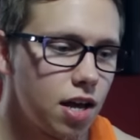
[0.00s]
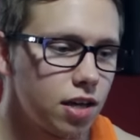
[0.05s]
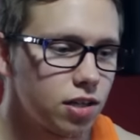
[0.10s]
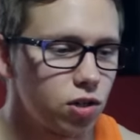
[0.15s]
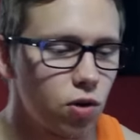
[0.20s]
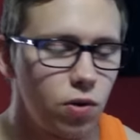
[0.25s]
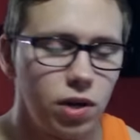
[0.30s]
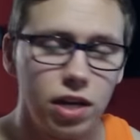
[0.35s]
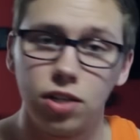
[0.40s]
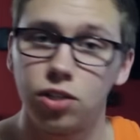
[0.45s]

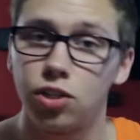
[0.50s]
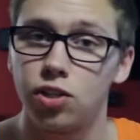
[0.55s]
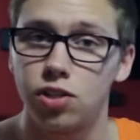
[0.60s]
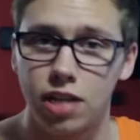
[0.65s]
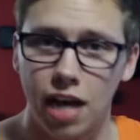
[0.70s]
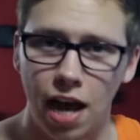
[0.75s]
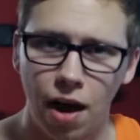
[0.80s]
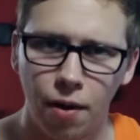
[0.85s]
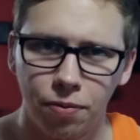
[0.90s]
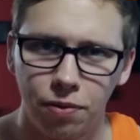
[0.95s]
So he's
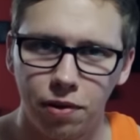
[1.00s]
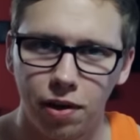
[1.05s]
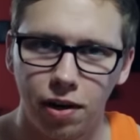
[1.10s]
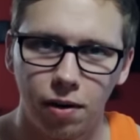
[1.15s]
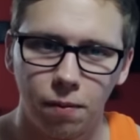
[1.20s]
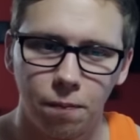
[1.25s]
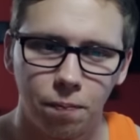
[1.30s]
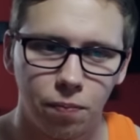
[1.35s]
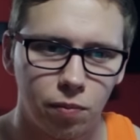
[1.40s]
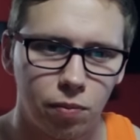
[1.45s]
just out
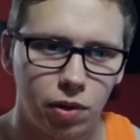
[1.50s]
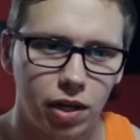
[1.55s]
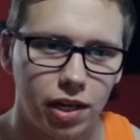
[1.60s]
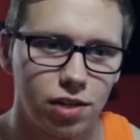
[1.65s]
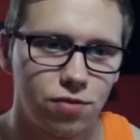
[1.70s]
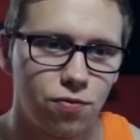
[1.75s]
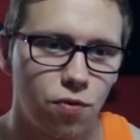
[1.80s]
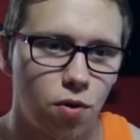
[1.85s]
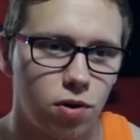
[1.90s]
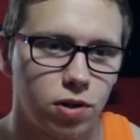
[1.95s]
there. But
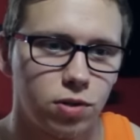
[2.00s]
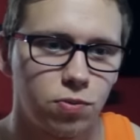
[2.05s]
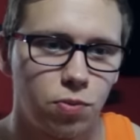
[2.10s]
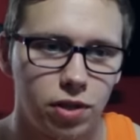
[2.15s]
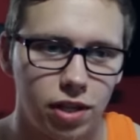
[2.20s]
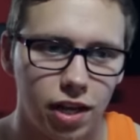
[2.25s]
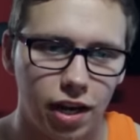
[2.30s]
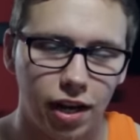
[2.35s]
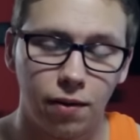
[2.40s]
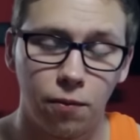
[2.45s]
as far as
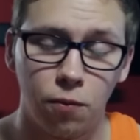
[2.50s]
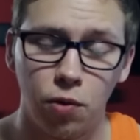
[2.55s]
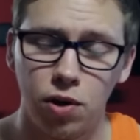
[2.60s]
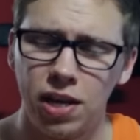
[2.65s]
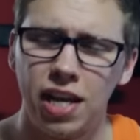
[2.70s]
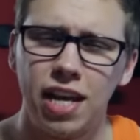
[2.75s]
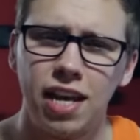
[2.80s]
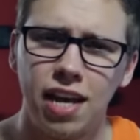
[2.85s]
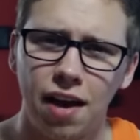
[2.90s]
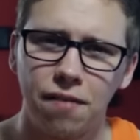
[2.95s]
would
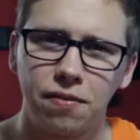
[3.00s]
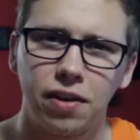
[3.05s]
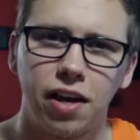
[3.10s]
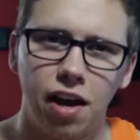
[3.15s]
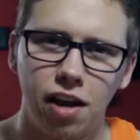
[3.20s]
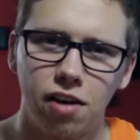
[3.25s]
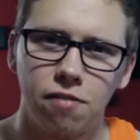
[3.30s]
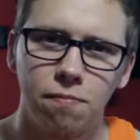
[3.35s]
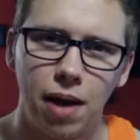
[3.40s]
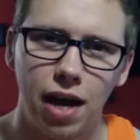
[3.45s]
he have the
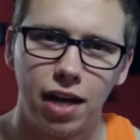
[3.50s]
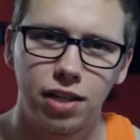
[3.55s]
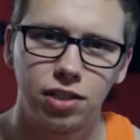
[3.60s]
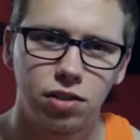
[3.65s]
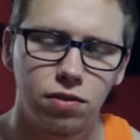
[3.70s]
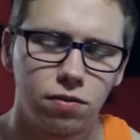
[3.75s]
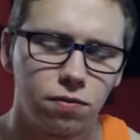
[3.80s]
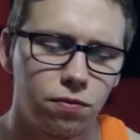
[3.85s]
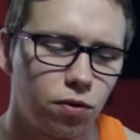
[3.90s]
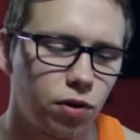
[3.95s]
kind of
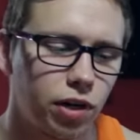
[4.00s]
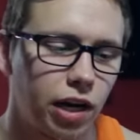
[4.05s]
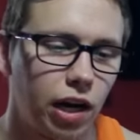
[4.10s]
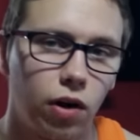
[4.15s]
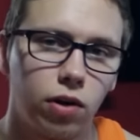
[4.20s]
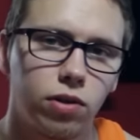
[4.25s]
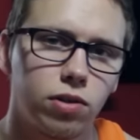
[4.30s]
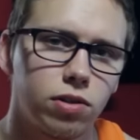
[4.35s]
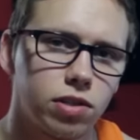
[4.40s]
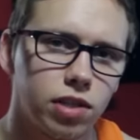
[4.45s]
passion for
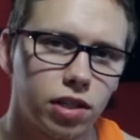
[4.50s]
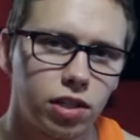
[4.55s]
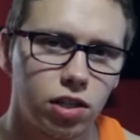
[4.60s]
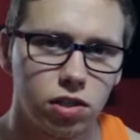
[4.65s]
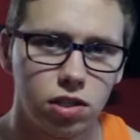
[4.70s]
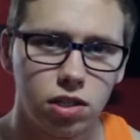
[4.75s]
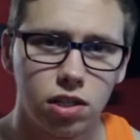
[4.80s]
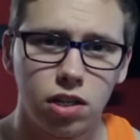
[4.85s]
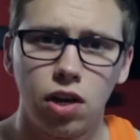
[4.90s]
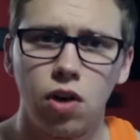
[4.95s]
characters like
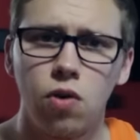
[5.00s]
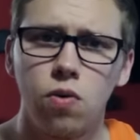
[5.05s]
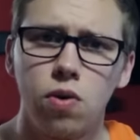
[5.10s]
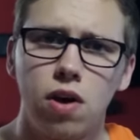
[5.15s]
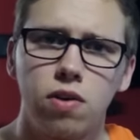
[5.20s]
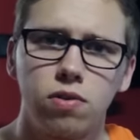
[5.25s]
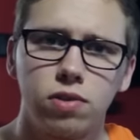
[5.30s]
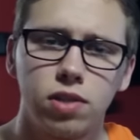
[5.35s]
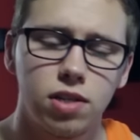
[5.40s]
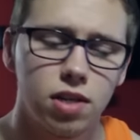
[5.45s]
Justice League? Who
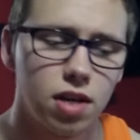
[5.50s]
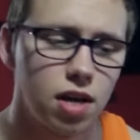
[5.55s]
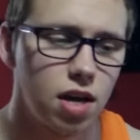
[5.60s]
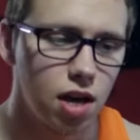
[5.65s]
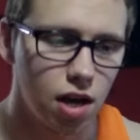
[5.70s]
knows?